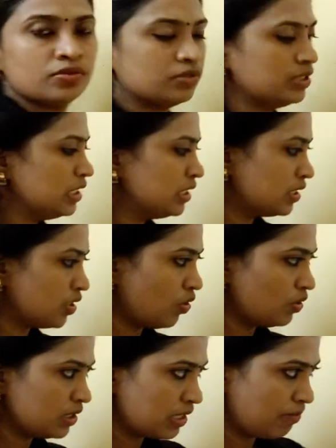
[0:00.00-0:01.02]
This is
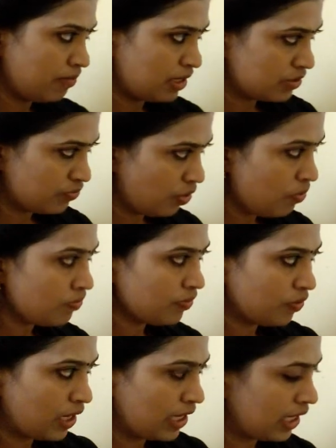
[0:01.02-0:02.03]
not the simplest form.
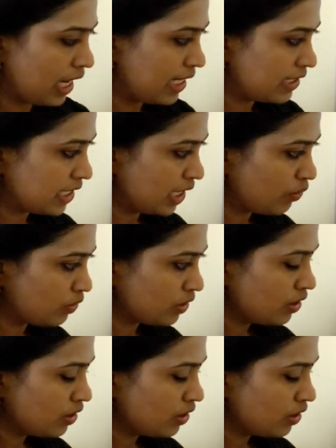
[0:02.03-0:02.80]
You can cancel out